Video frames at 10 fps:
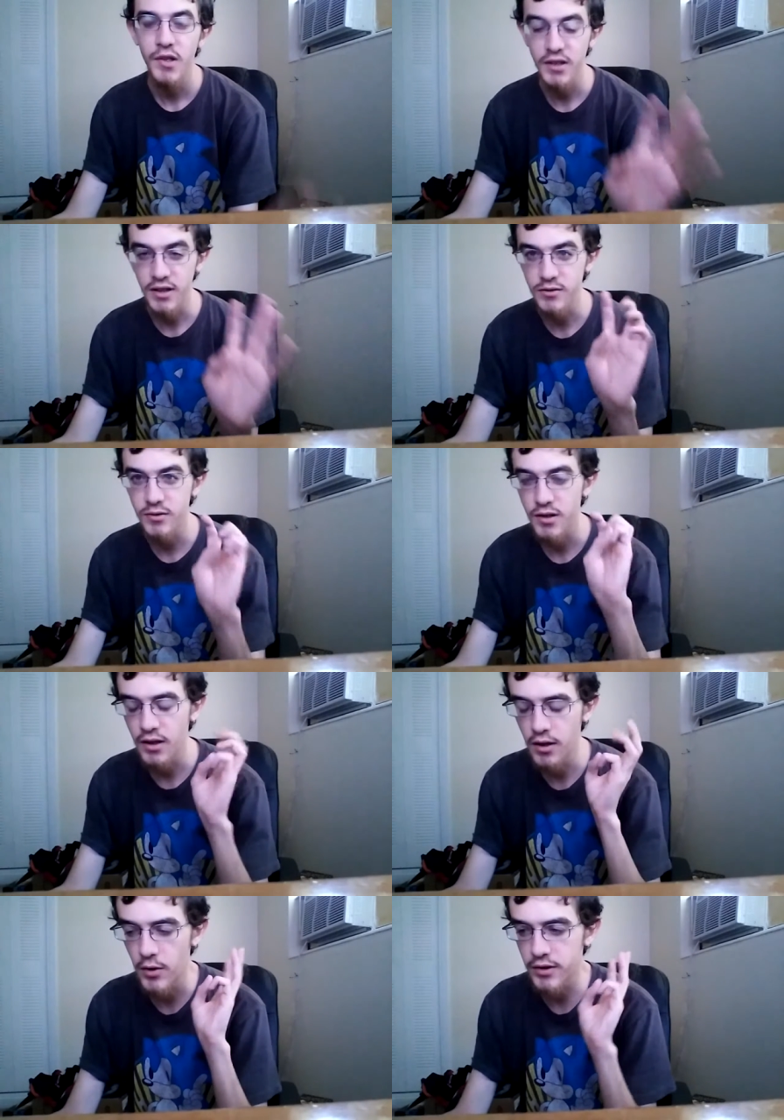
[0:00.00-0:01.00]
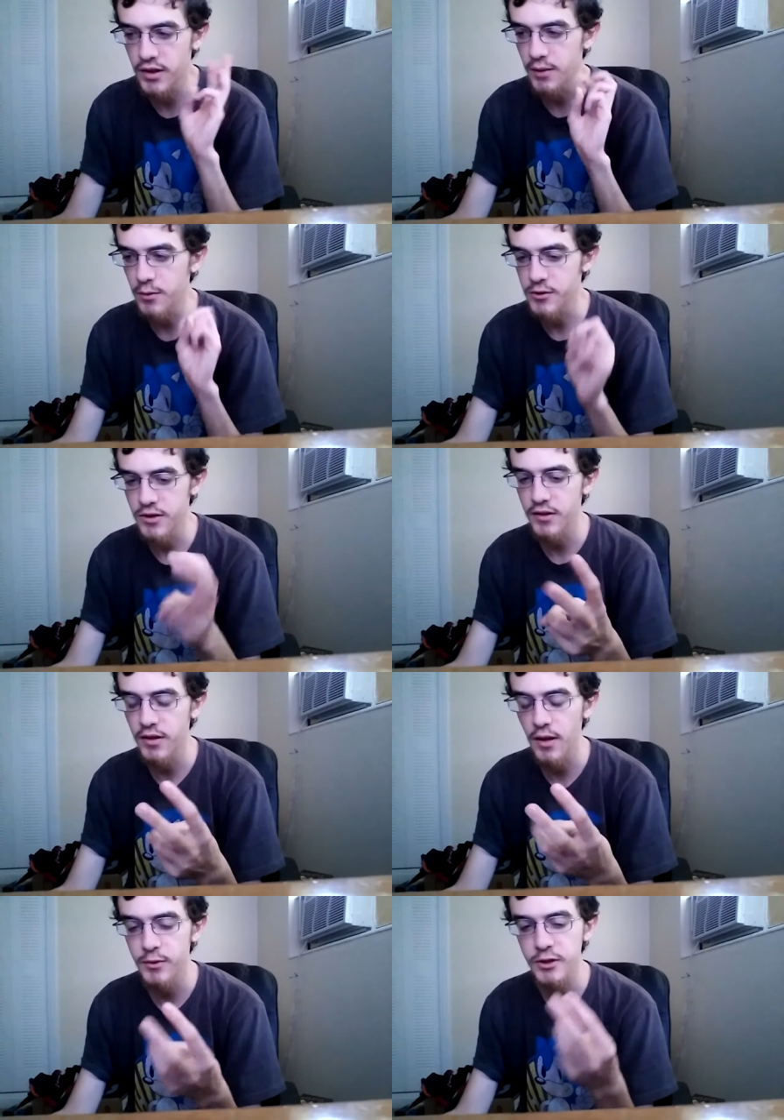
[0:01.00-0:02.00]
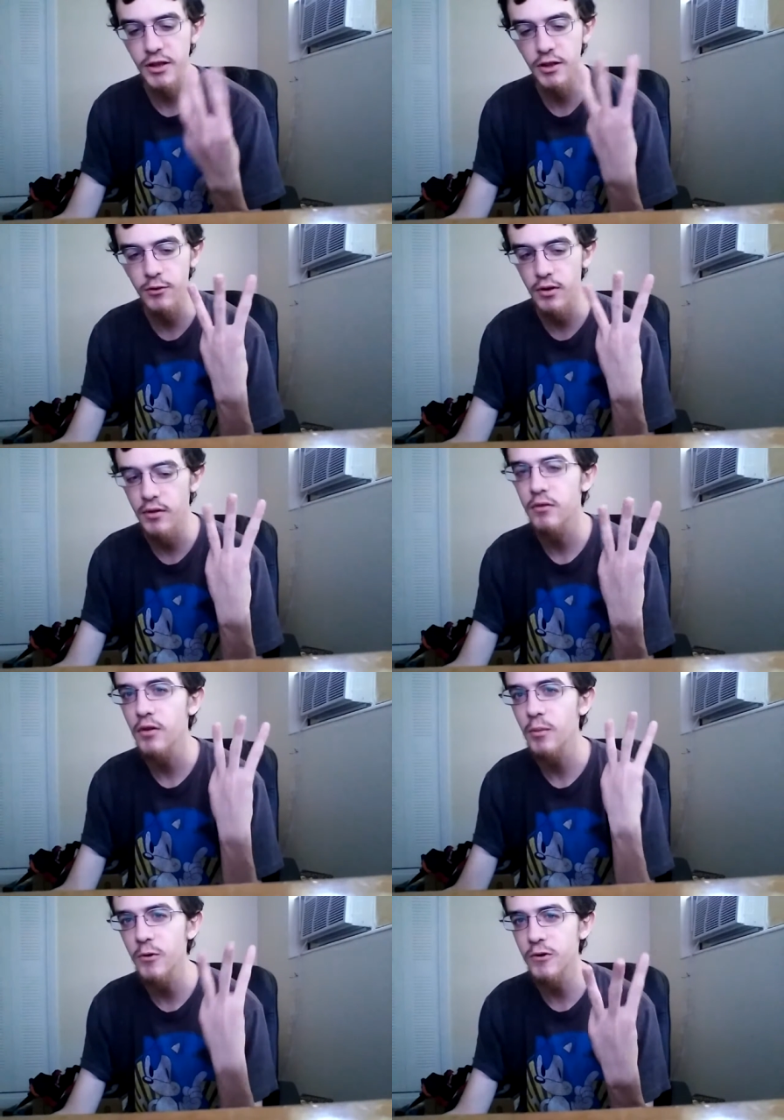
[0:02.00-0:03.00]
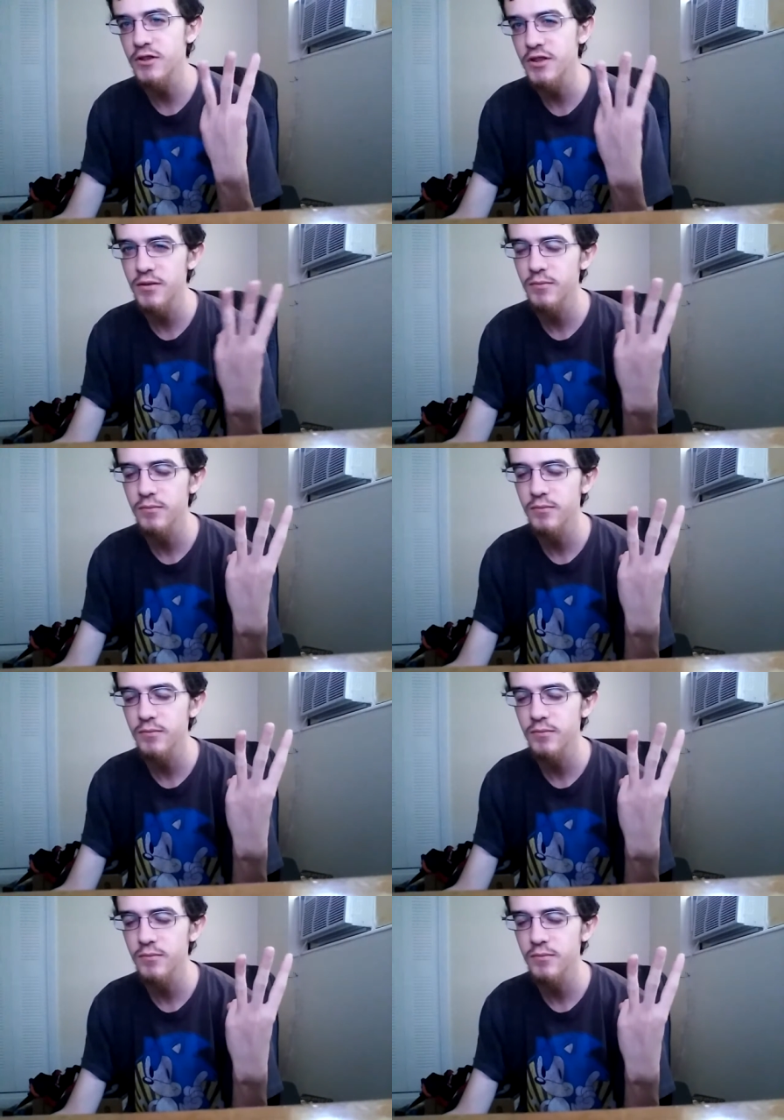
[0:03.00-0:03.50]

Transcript: That's how I die most of the time, just like 3 bullets,